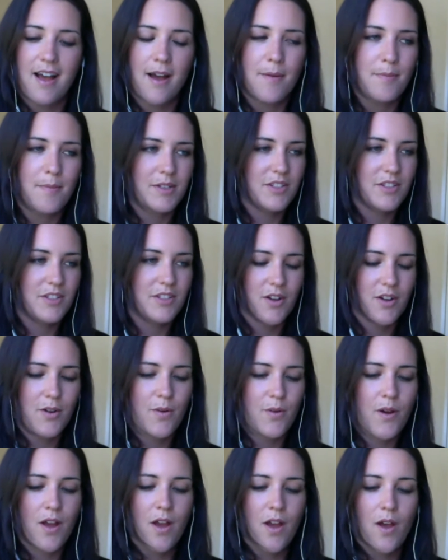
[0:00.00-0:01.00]

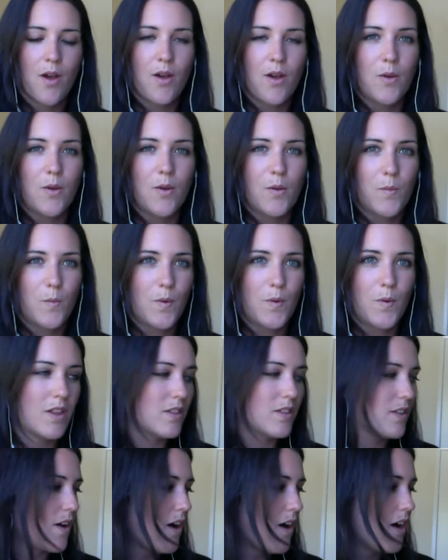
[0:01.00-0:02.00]
So
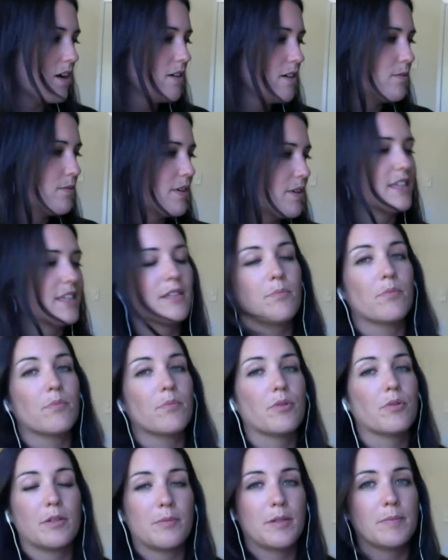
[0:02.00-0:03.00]
along with the
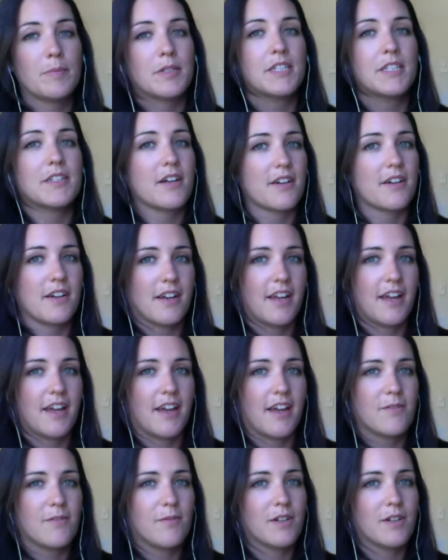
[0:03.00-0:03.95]
premium starter kit,